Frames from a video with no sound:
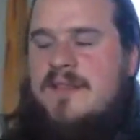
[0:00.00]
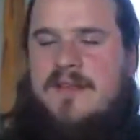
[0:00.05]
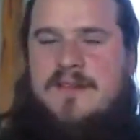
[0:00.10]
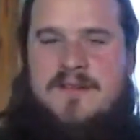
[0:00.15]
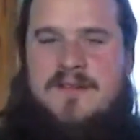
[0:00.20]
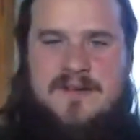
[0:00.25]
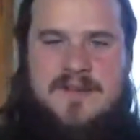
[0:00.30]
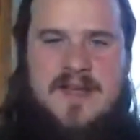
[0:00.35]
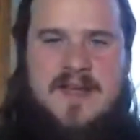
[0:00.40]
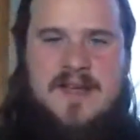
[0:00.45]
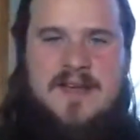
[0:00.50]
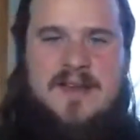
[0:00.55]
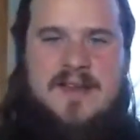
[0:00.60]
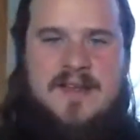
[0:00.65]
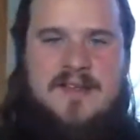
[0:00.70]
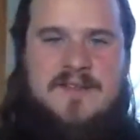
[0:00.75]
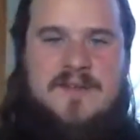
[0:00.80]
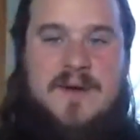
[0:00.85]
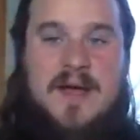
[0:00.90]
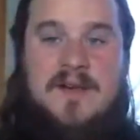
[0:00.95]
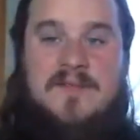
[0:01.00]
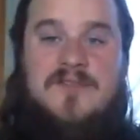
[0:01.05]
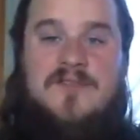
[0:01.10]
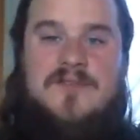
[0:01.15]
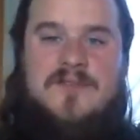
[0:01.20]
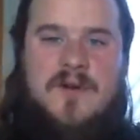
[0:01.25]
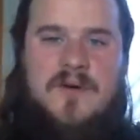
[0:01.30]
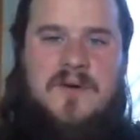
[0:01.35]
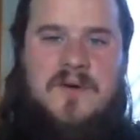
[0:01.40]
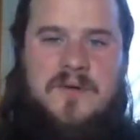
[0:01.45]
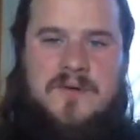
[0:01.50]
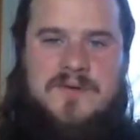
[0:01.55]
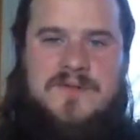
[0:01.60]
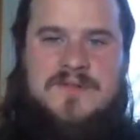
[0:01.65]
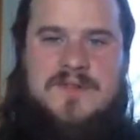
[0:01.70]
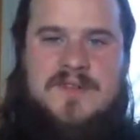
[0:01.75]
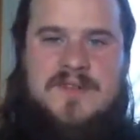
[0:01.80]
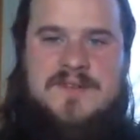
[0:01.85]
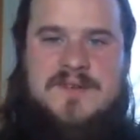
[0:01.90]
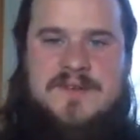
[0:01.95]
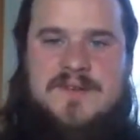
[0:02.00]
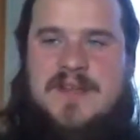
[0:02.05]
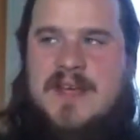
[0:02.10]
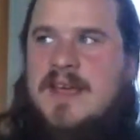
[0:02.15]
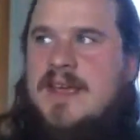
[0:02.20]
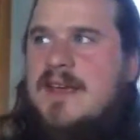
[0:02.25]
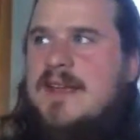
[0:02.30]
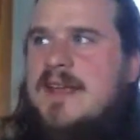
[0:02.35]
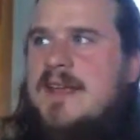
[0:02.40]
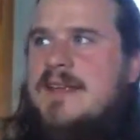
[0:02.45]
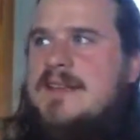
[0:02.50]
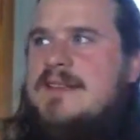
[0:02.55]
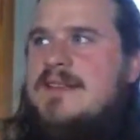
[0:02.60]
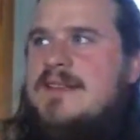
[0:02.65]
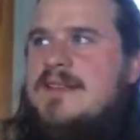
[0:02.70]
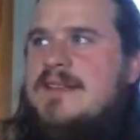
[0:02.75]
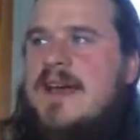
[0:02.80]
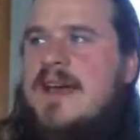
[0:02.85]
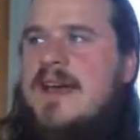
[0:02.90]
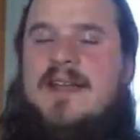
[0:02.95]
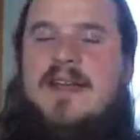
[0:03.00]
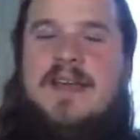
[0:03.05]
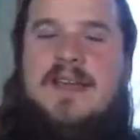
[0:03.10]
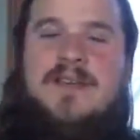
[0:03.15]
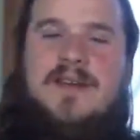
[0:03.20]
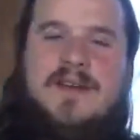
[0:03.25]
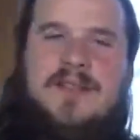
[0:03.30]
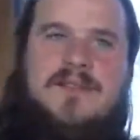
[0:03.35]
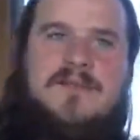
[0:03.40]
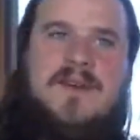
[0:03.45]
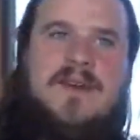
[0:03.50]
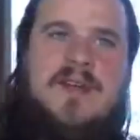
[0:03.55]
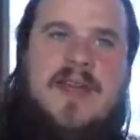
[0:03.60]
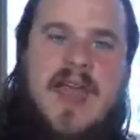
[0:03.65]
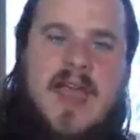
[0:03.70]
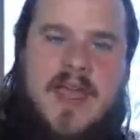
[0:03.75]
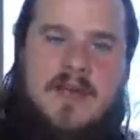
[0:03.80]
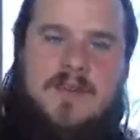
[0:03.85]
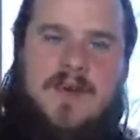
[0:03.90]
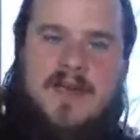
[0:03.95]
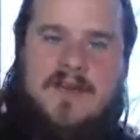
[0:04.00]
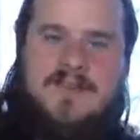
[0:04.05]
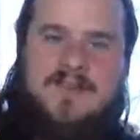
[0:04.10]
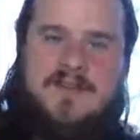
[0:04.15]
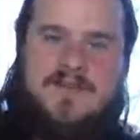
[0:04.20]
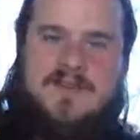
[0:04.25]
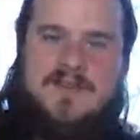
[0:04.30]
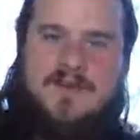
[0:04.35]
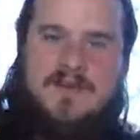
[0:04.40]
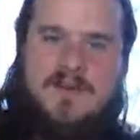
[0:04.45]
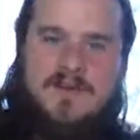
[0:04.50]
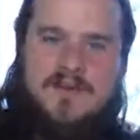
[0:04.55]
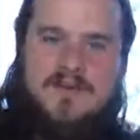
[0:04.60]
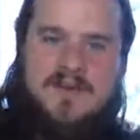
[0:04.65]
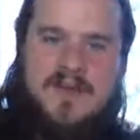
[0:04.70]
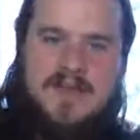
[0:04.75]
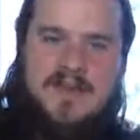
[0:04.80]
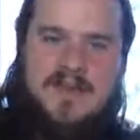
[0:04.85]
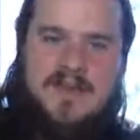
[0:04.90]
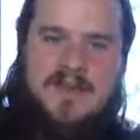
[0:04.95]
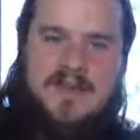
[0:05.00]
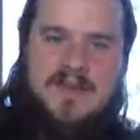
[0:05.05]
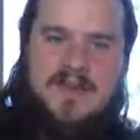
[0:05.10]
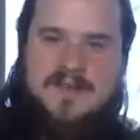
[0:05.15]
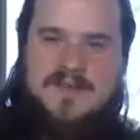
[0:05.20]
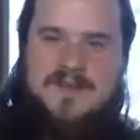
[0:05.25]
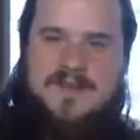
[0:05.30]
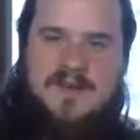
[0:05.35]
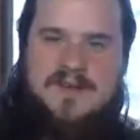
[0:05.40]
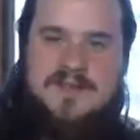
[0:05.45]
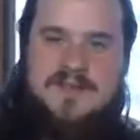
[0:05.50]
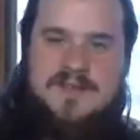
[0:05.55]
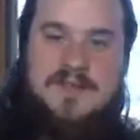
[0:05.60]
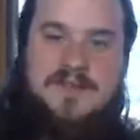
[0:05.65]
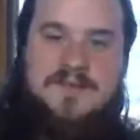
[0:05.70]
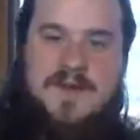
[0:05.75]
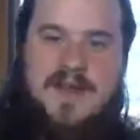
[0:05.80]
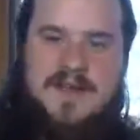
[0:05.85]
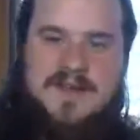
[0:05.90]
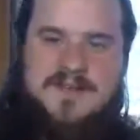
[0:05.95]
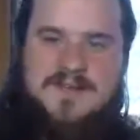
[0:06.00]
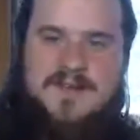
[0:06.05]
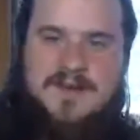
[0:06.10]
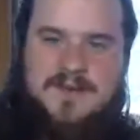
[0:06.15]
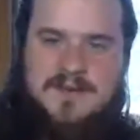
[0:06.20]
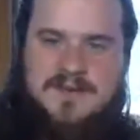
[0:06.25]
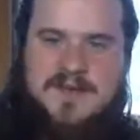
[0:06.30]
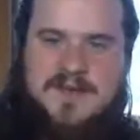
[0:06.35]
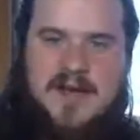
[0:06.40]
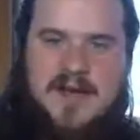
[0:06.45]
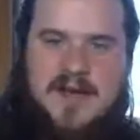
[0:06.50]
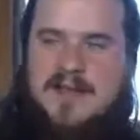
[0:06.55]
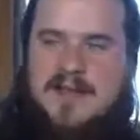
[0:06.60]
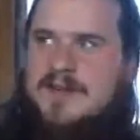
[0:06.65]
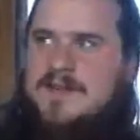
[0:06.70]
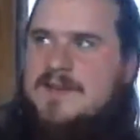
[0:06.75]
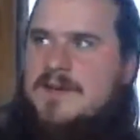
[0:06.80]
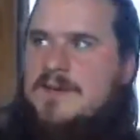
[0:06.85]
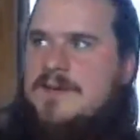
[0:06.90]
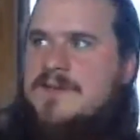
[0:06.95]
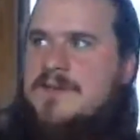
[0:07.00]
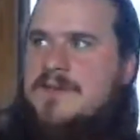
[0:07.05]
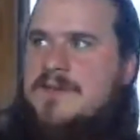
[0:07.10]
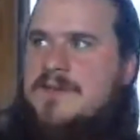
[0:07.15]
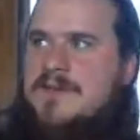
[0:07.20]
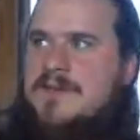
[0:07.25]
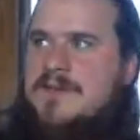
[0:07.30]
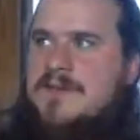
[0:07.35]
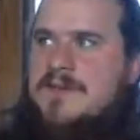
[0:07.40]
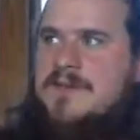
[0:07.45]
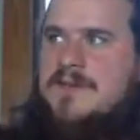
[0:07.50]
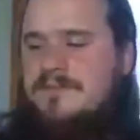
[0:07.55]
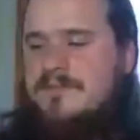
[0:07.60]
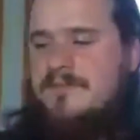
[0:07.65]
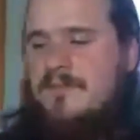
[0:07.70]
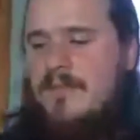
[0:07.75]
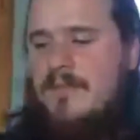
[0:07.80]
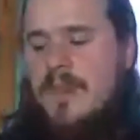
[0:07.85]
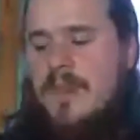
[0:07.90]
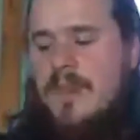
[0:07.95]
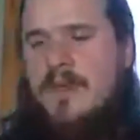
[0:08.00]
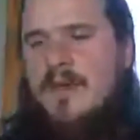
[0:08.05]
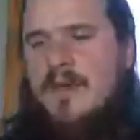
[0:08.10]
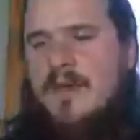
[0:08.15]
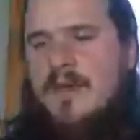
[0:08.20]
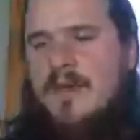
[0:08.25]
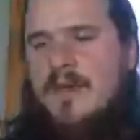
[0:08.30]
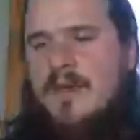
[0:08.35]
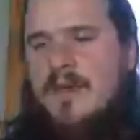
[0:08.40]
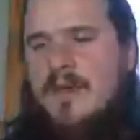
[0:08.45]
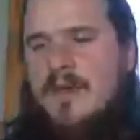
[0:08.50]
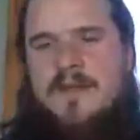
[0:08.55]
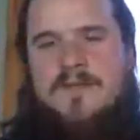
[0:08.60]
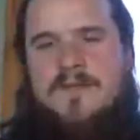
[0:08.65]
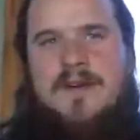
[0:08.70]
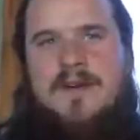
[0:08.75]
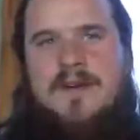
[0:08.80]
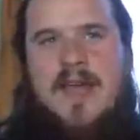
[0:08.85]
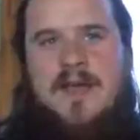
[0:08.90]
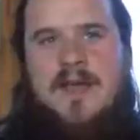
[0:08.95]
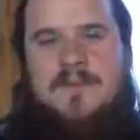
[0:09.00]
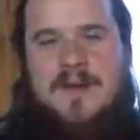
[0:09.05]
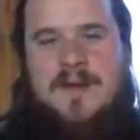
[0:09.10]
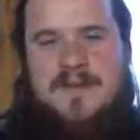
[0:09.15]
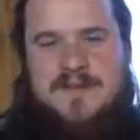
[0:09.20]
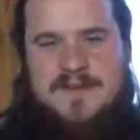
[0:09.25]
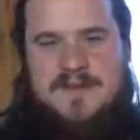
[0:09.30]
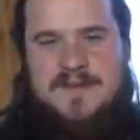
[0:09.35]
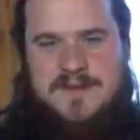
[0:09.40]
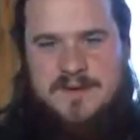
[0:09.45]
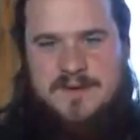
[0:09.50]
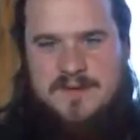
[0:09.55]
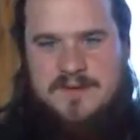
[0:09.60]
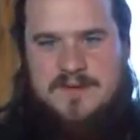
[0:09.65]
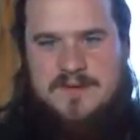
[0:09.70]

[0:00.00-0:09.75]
deities who have souls. These are deities that they're the very apex of soul, and the Amalekites calls them divine souls, godlike souls. They're the very apex of soul.